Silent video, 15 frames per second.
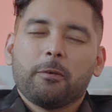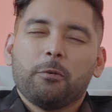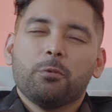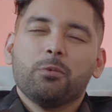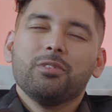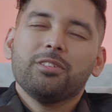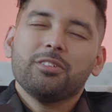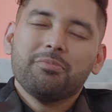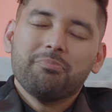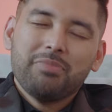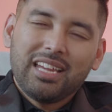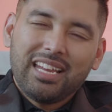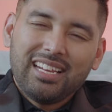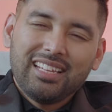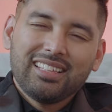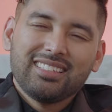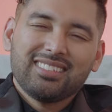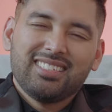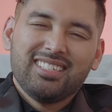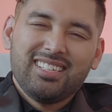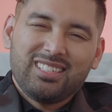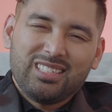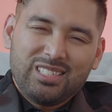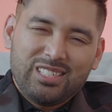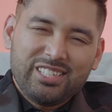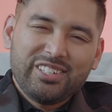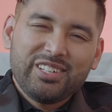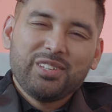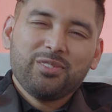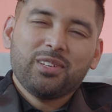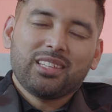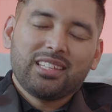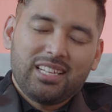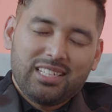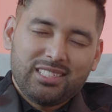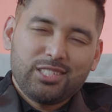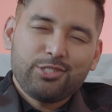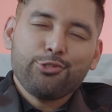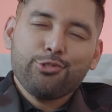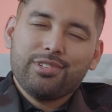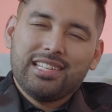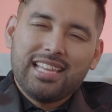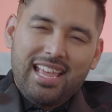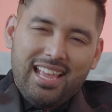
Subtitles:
Would you begin this Jesus journey with us today?